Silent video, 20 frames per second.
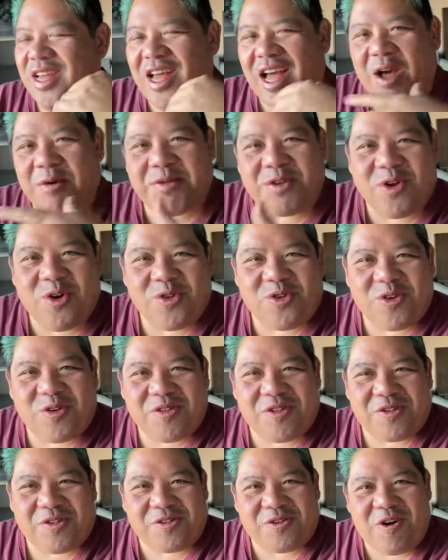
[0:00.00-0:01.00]
I would go to
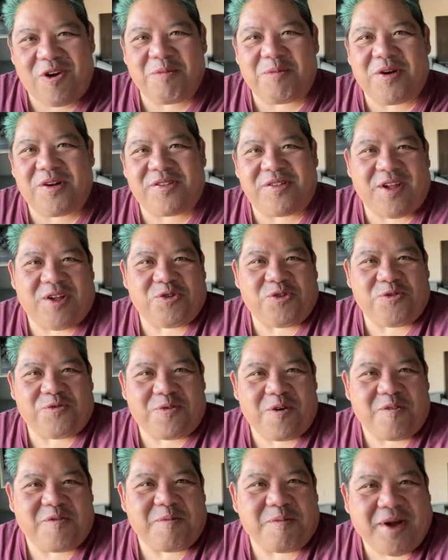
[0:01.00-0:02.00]
the Starbucks not too
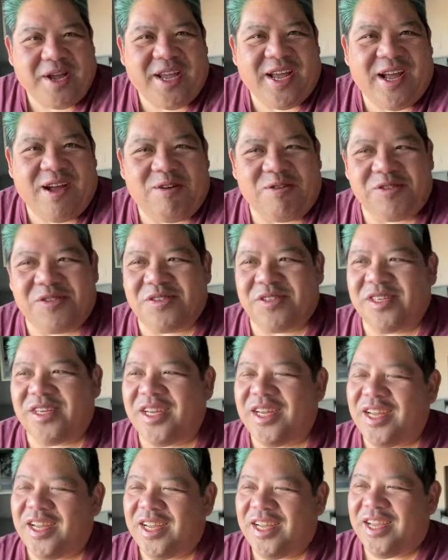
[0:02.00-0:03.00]
far from my house,
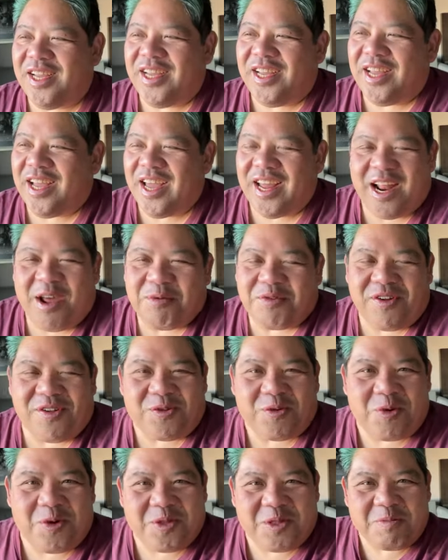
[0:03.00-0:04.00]
and I would
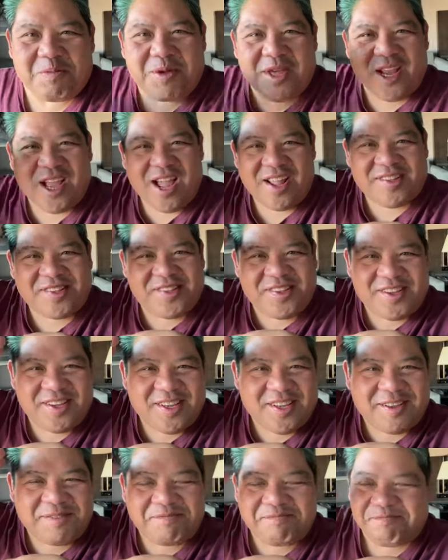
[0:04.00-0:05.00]
just order the big iced
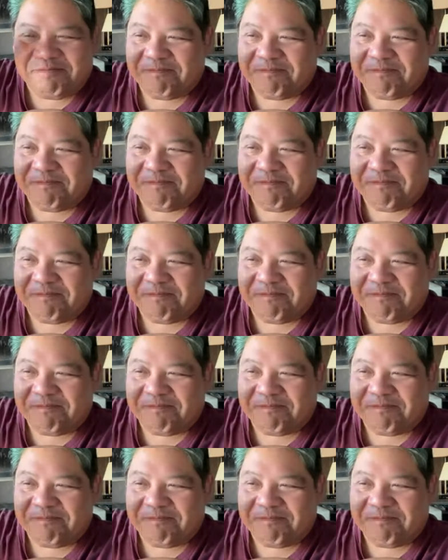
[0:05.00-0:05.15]
tea